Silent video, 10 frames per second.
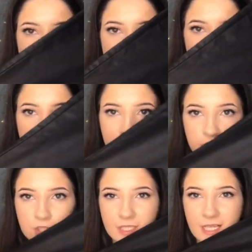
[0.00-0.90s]
Like they've
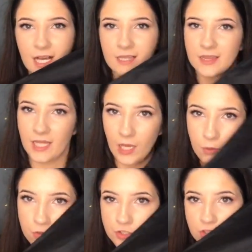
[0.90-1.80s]
just got like a
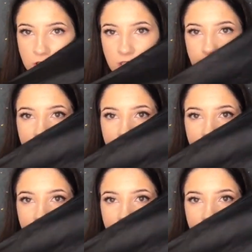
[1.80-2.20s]
little sheen to